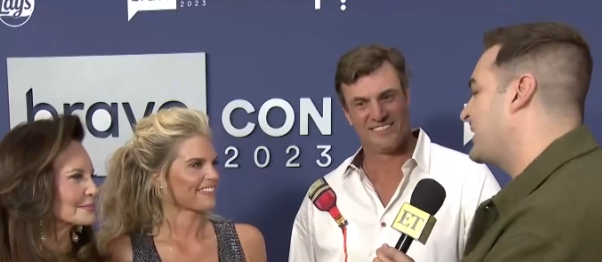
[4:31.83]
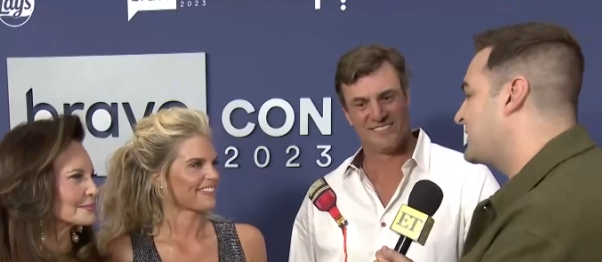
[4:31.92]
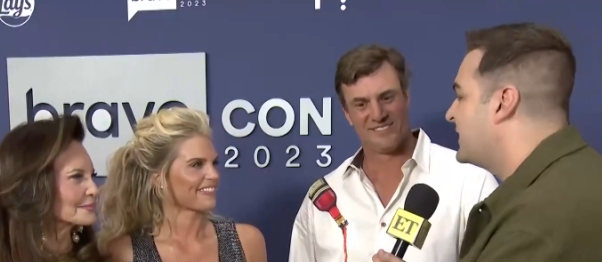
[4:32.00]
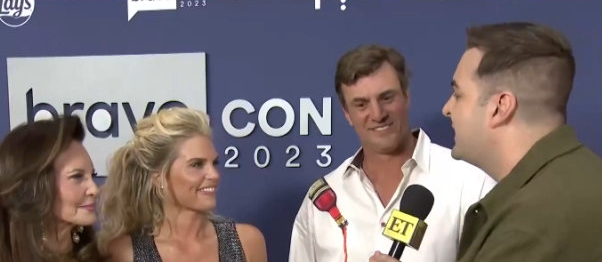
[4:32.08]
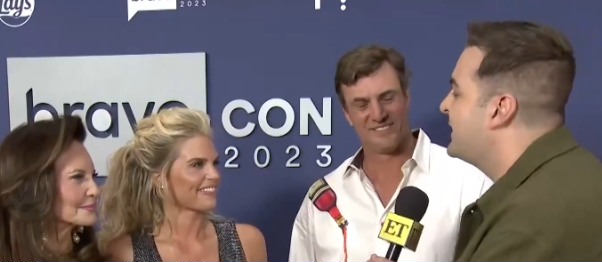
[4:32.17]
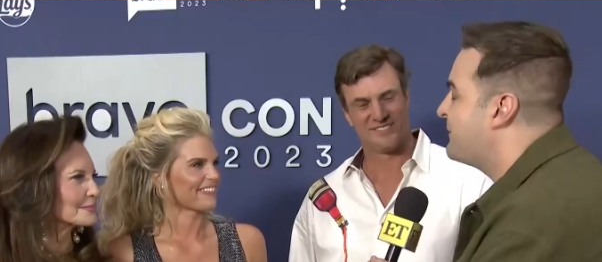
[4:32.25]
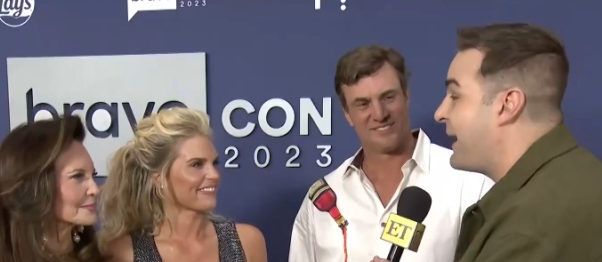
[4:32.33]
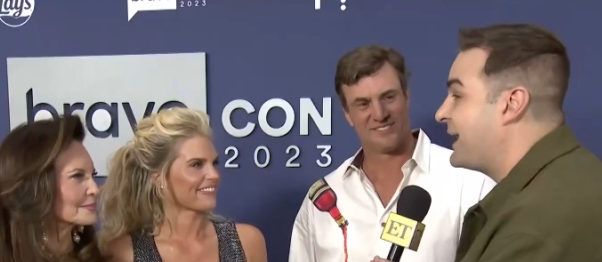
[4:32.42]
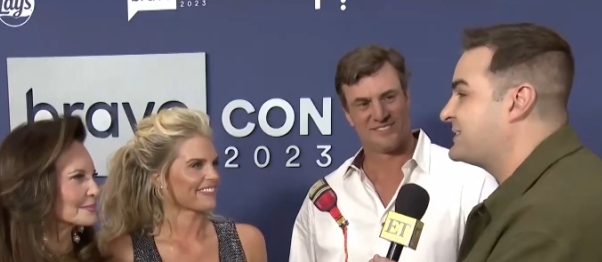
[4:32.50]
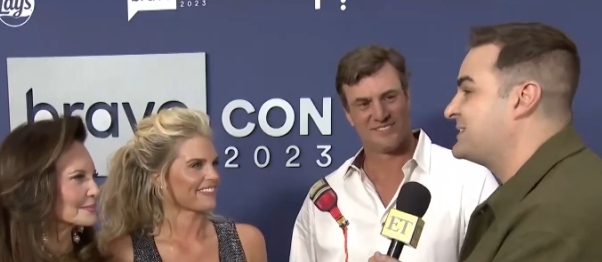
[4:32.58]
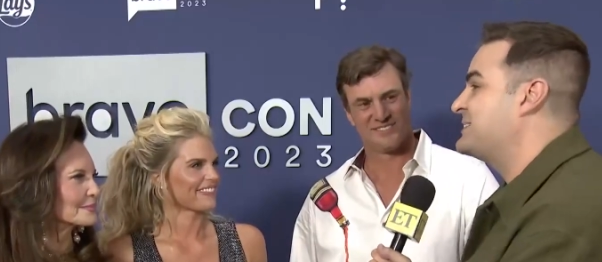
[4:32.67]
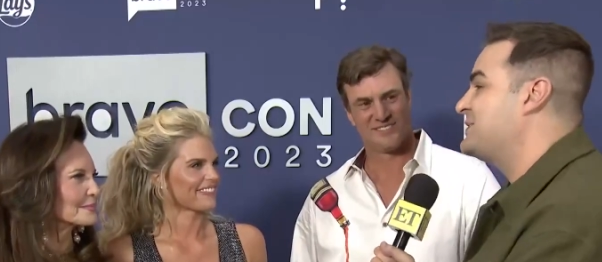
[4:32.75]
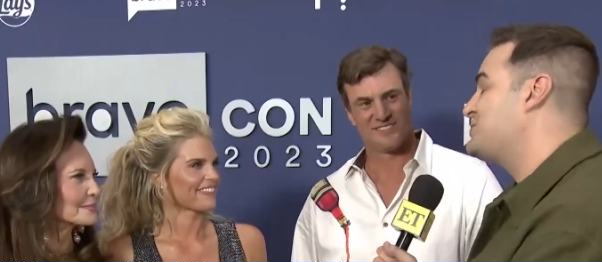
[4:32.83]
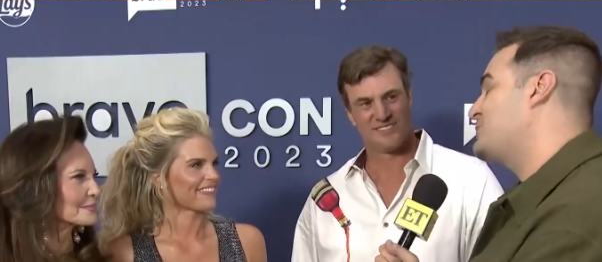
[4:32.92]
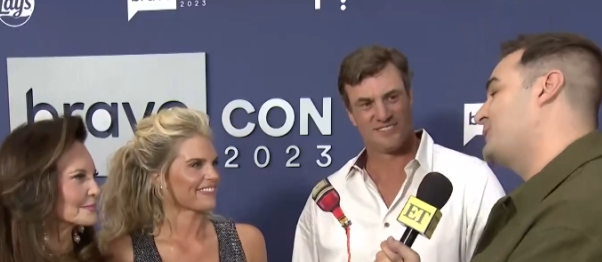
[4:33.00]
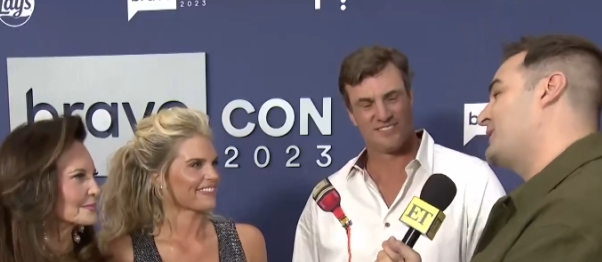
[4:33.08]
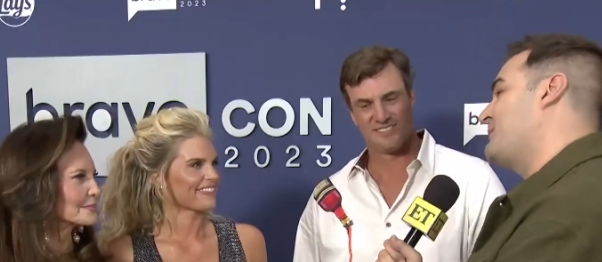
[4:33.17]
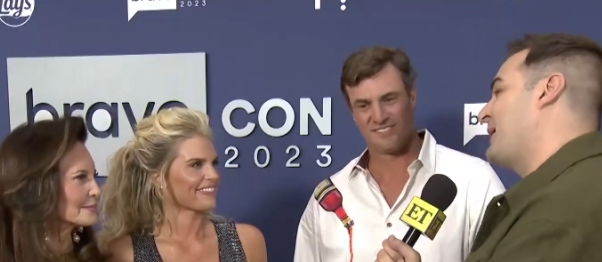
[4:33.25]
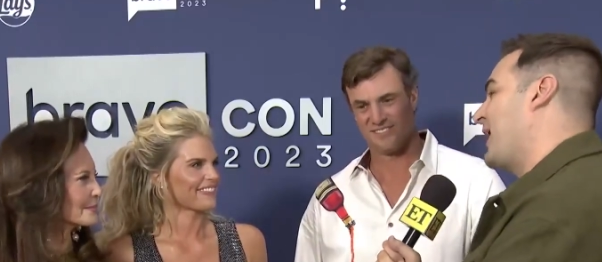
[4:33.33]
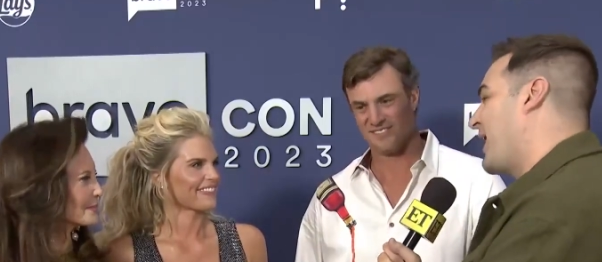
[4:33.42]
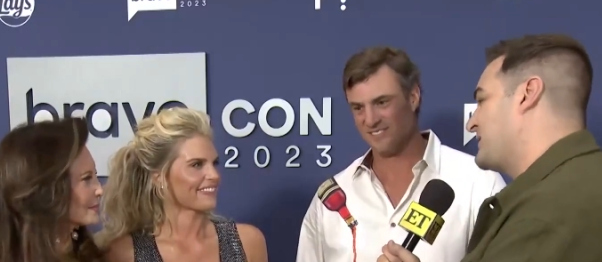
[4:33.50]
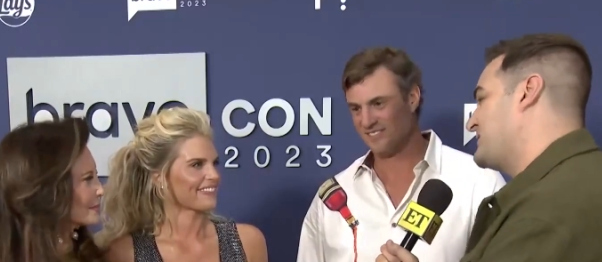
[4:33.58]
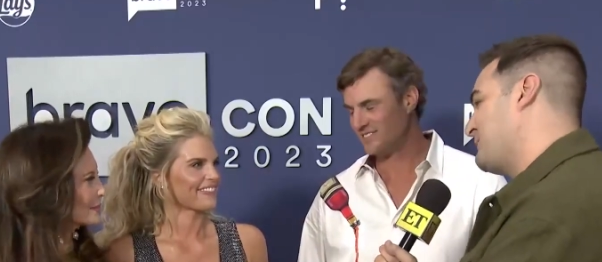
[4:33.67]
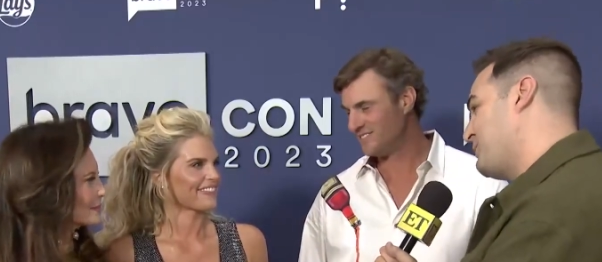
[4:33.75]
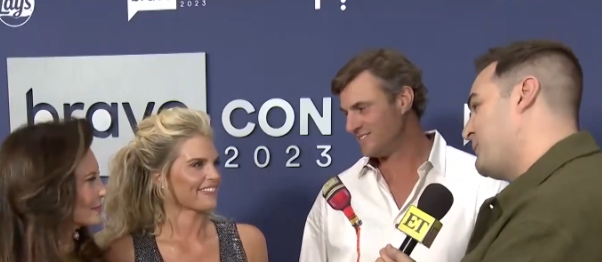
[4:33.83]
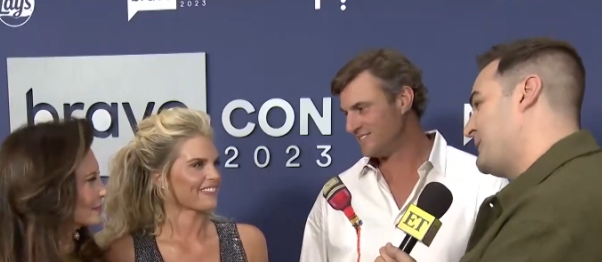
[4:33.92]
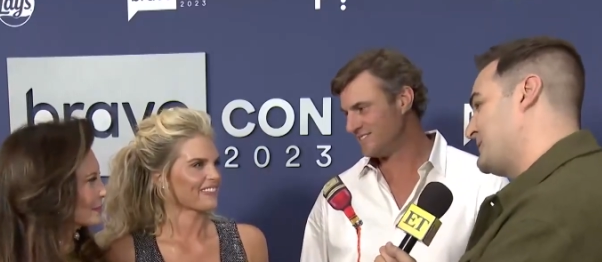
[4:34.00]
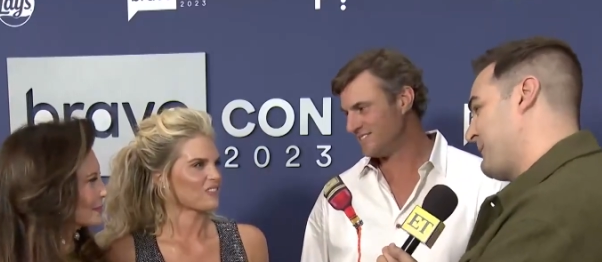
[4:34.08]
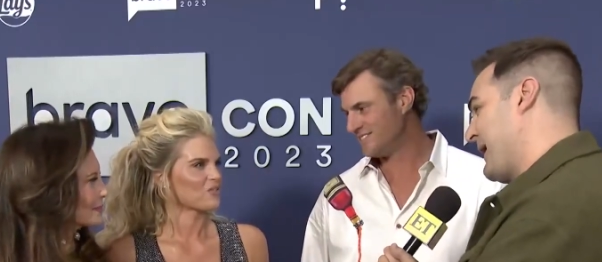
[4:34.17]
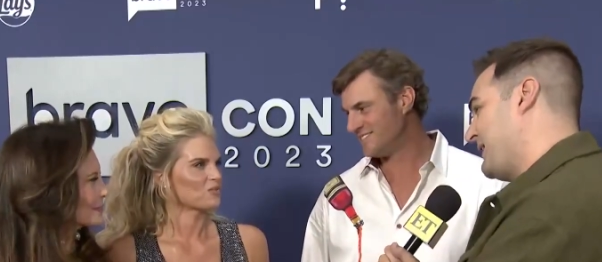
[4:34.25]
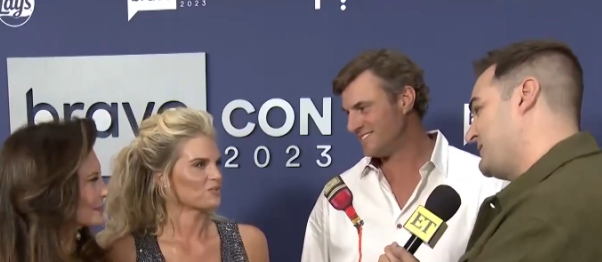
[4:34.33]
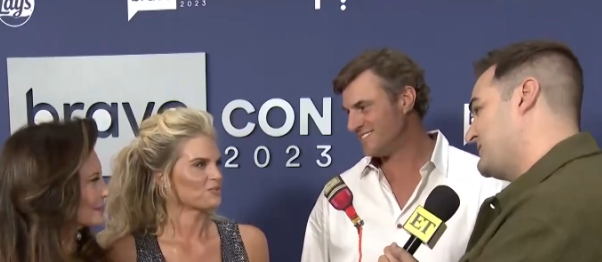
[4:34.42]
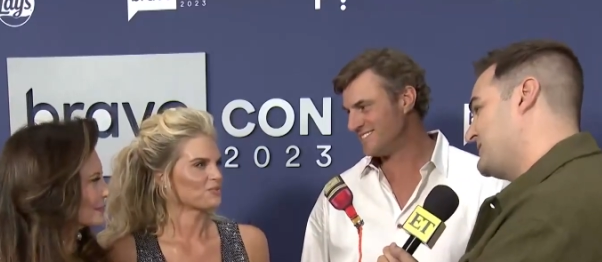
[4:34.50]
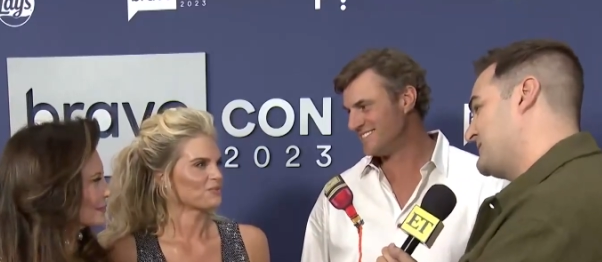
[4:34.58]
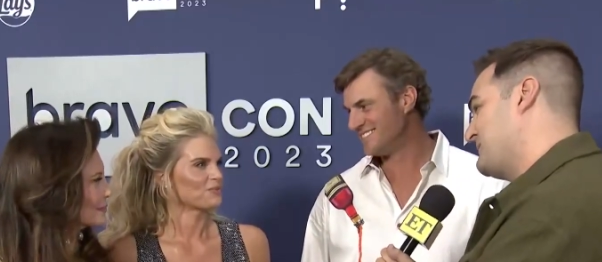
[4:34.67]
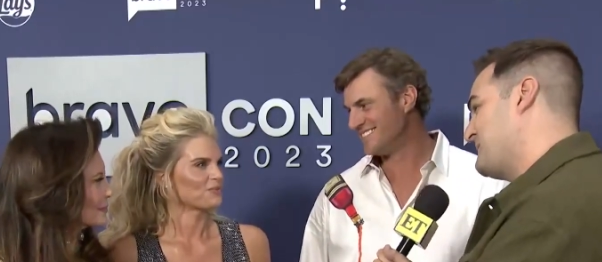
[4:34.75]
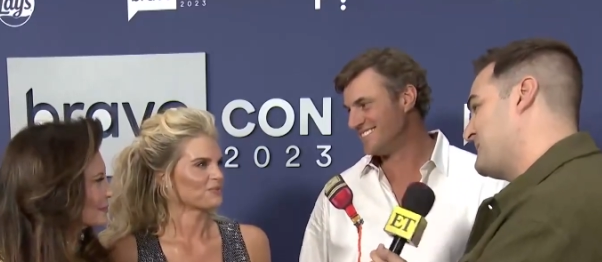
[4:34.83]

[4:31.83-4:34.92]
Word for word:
Speaker 1: And Madison, did you really make Austen poop his pants?